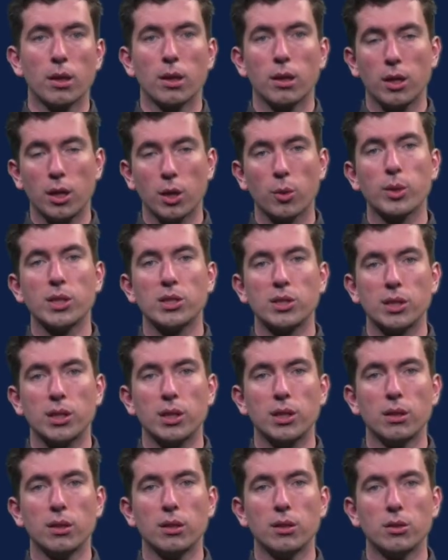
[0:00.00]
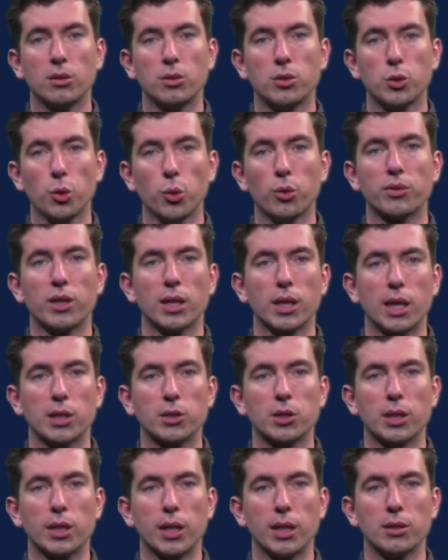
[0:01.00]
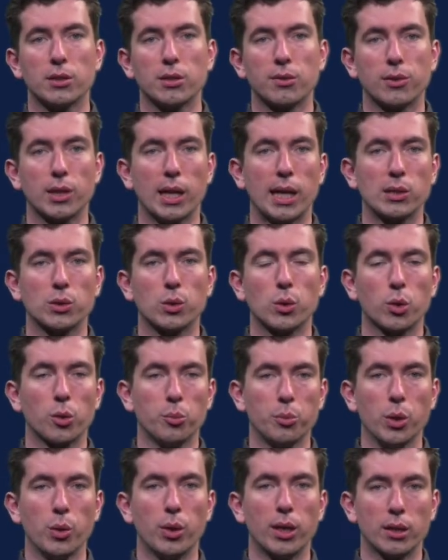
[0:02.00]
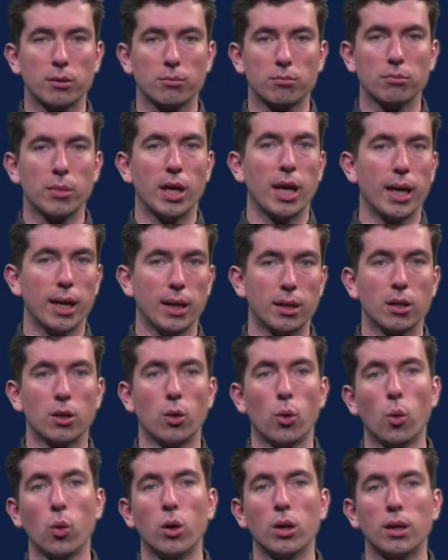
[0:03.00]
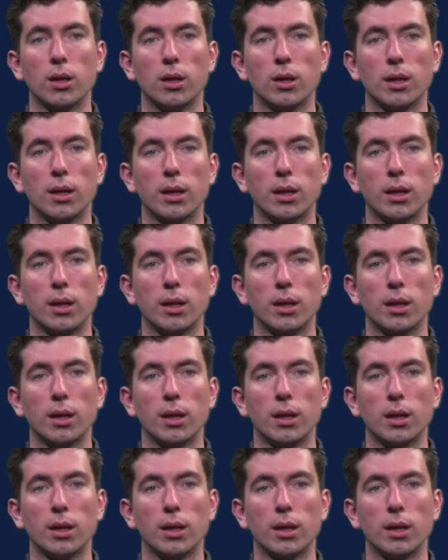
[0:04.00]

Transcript: Here we see two of the logic gates of classical computing, and an OR,